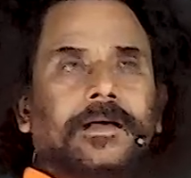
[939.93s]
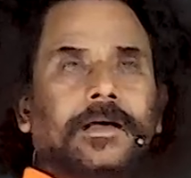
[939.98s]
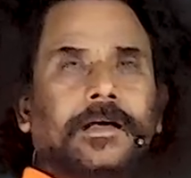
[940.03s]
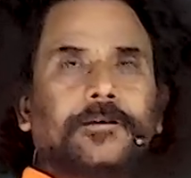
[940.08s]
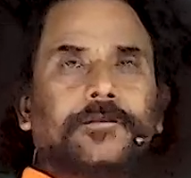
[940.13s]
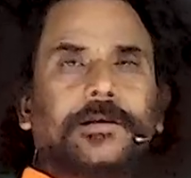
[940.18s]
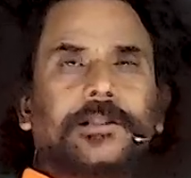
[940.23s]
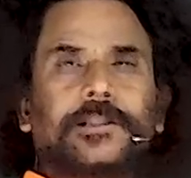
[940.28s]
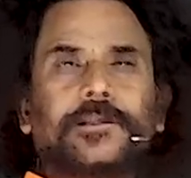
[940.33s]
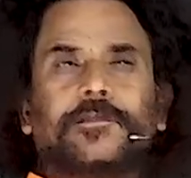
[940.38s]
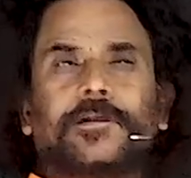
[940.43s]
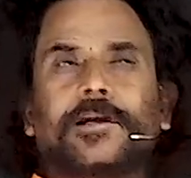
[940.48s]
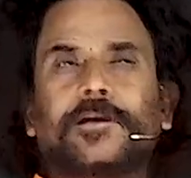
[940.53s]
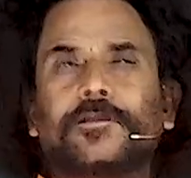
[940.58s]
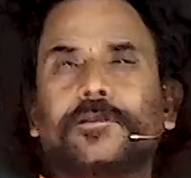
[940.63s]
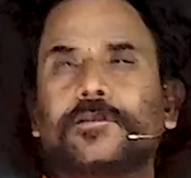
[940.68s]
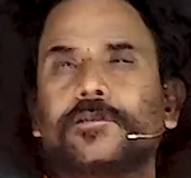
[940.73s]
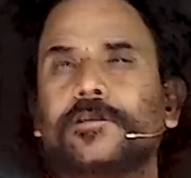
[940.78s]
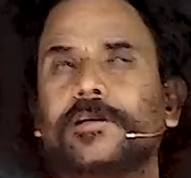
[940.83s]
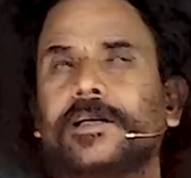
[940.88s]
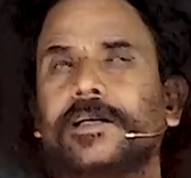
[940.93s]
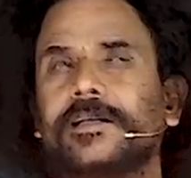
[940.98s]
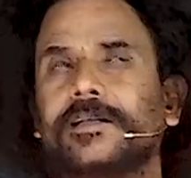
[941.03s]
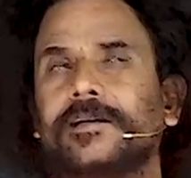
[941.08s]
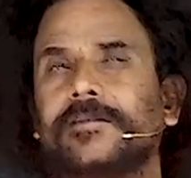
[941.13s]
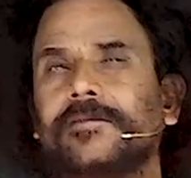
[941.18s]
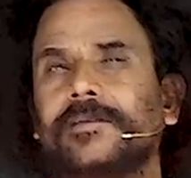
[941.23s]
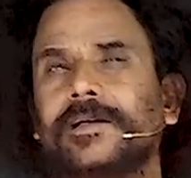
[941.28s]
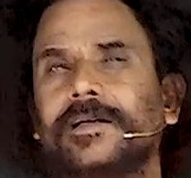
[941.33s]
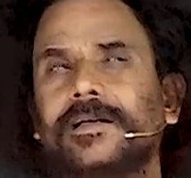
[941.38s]
I think we are going to get
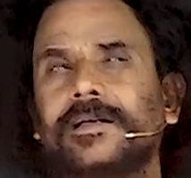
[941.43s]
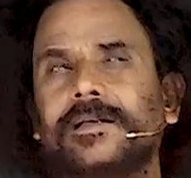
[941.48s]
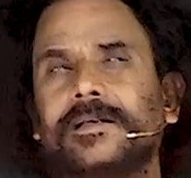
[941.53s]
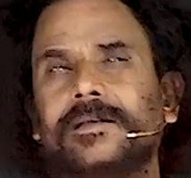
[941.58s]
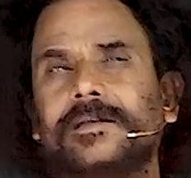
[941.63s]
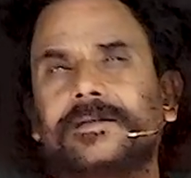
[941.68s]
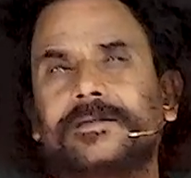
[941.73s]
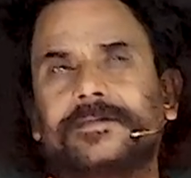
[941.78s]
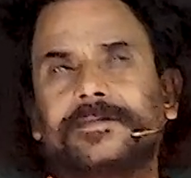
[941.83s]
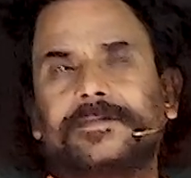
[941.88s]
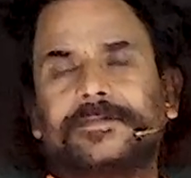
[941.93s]
in one day.